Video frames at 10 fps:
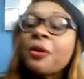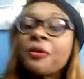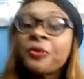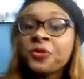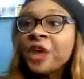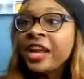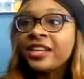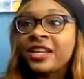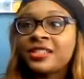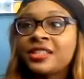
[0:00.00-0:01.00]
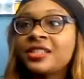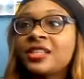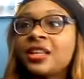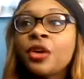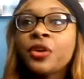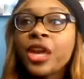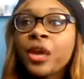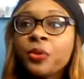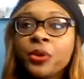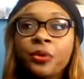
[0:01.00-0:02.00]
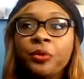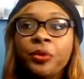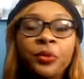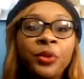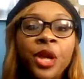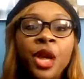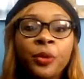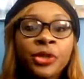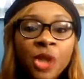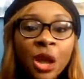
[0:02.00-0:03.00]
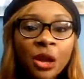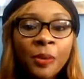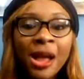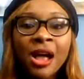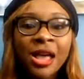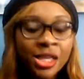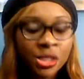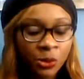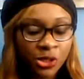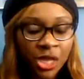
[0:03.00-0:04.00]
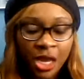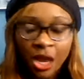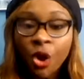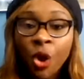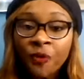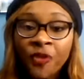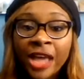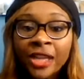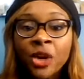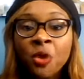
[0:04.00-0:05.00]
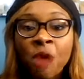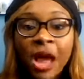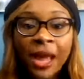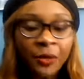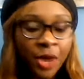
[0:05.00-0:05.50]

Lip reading: finances. Okay. We talk about husband or finding a wife,